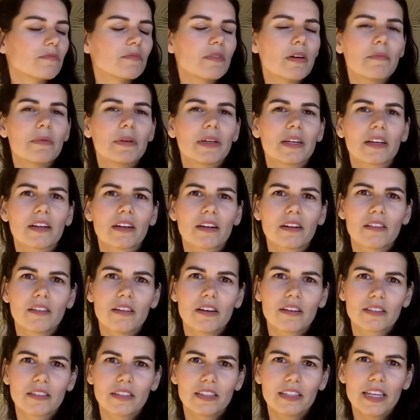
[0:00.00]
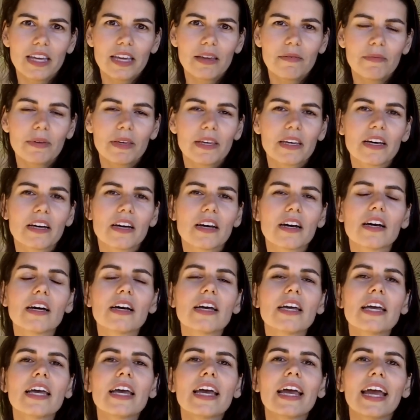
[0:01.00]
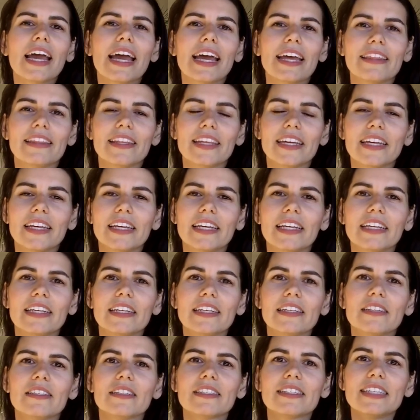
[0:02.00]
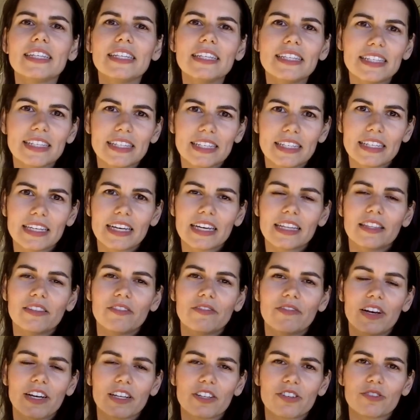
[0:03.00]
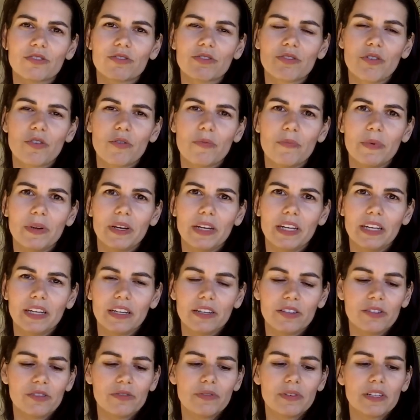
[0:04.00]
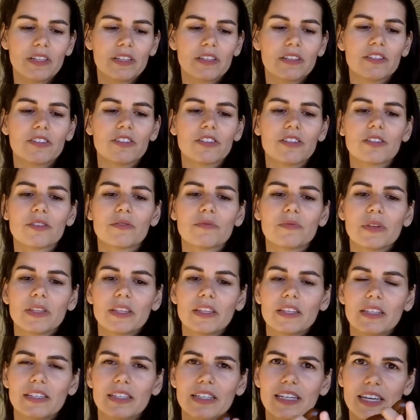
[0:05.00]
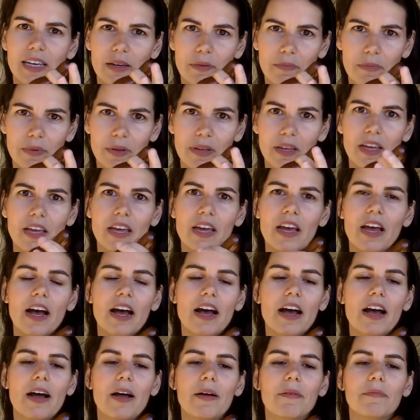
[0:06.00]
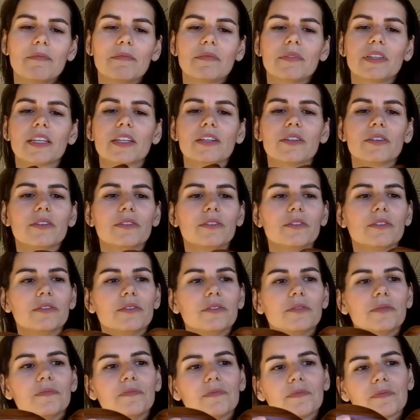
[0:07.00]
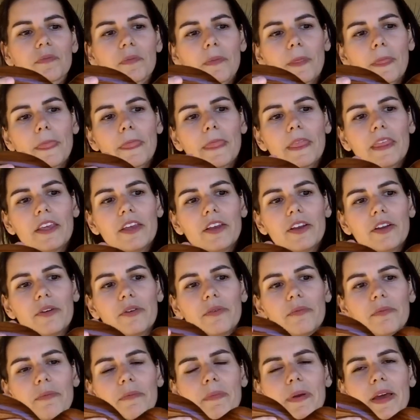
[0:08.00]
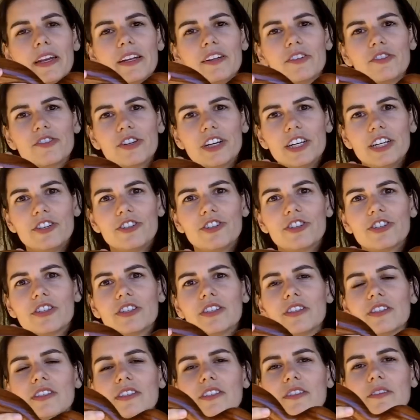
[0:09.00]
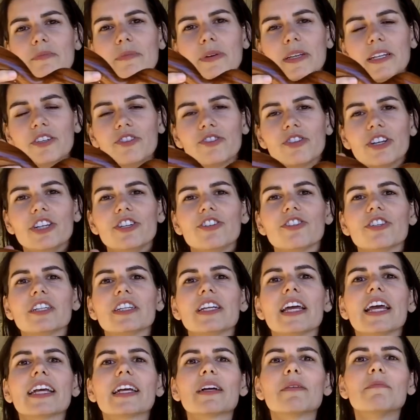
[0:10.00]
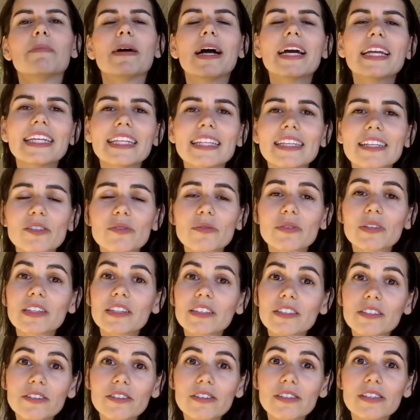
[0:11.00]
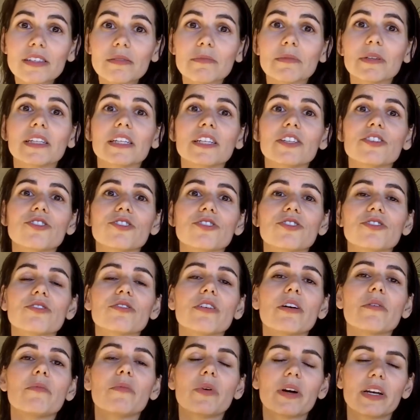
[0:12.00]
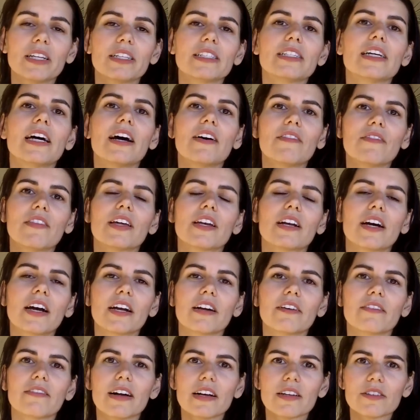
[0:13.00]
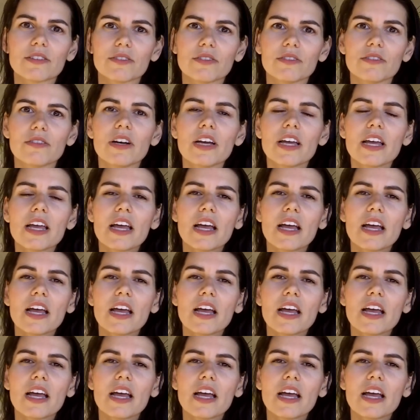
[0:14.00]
rubbing along the labia, and then teasing at the vaginal opening, doing just with the tip, um, little you know penetration, little penetration, and combining this with clitoral stimulation. So I wanted to have that high arousal.